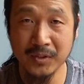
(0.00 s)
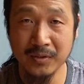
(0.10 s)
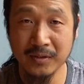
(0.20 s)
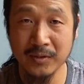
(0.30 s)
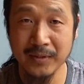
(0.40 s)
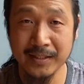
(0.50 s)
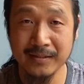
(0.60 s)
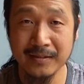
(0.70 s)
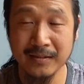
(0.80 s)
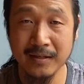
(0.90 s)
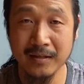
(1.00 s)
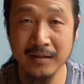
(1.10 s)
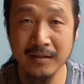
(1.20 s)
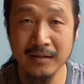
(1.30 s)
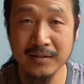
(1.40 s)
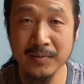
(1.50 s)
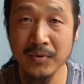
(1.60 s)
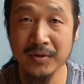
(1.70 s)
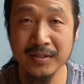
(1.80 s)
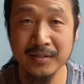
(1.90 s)
great
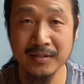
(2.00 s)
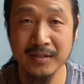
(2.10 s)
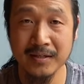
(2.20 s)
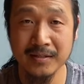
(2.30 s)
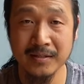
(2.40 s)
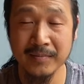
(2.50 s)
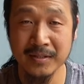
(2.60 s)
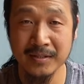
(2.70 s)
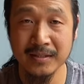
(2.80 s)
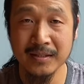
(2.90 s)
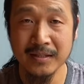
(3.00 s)
supporters, customers.